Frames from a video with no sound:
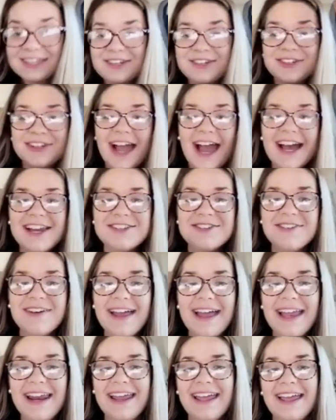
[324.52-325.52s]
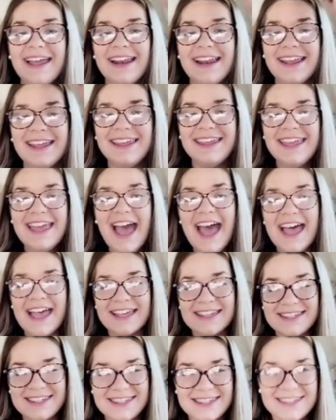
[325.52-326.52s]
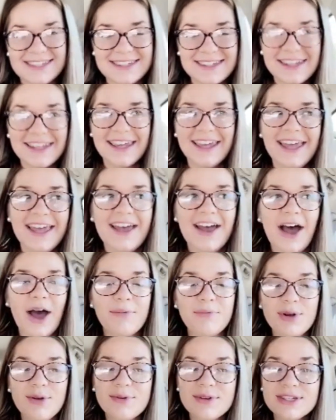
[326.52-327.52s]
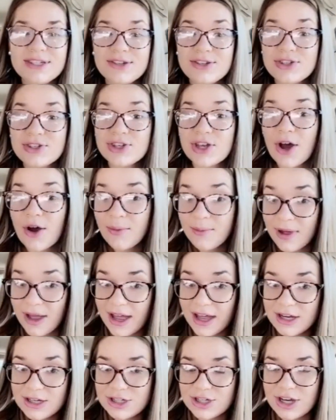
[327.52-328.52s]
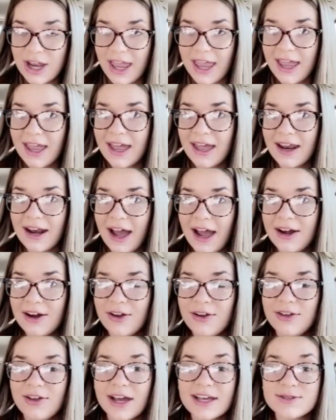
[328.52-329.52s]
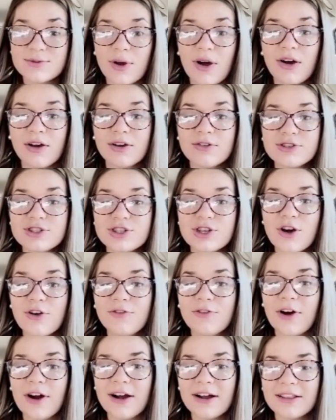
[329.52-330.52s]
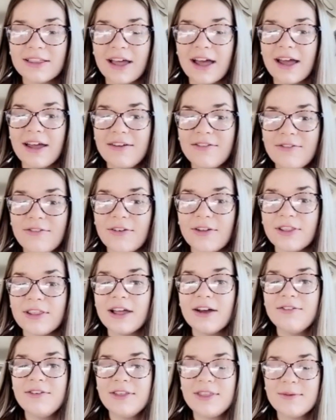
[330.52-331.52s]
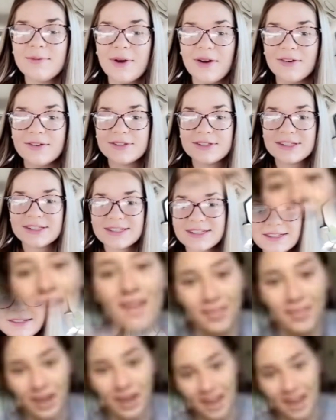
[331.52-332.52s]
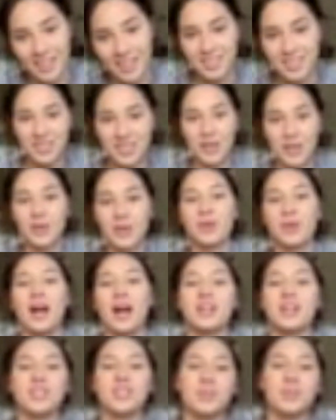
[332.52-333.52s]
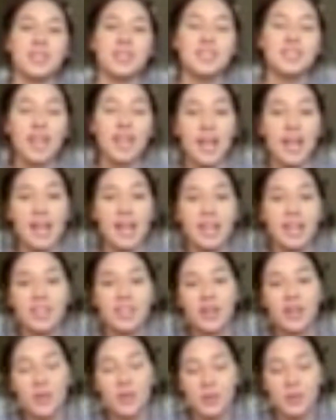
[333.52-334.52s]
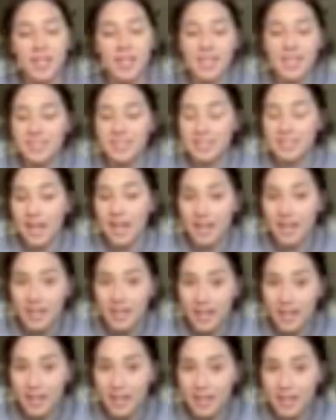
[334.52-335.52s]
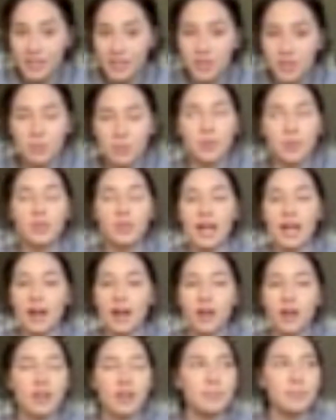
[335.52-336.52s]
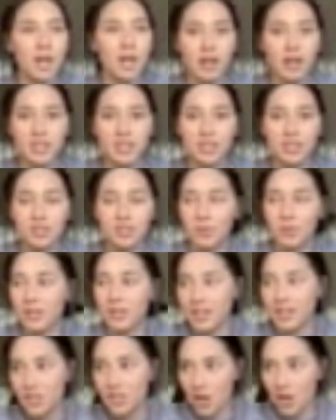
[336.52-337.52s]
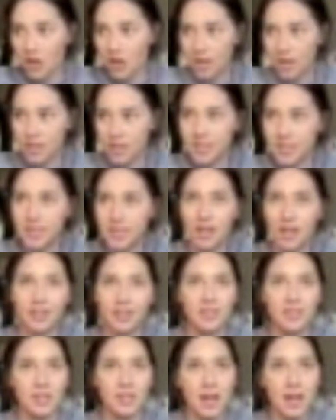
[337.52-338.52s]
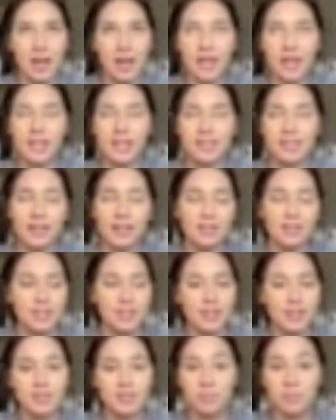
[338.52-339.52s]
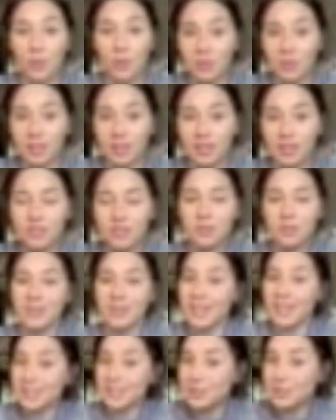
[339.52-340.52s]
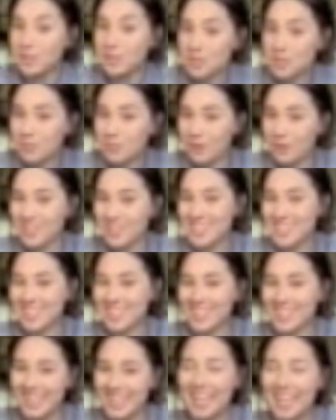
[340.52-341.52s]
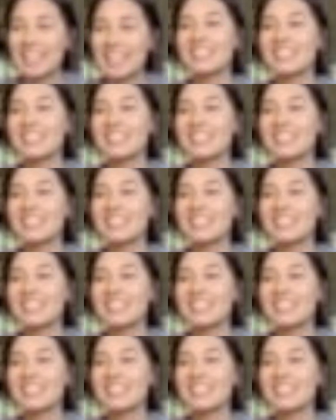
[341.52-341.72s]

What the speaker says: You graduated. Yes. I'm going to miss you so much, and I know you guys will all go so far in life. Love you the most. All right. So I just want to say, you know, wicked excited, super loud, obnoxious, all 9 yards, underlined, italicized, bolded, too many exclamation points at the end.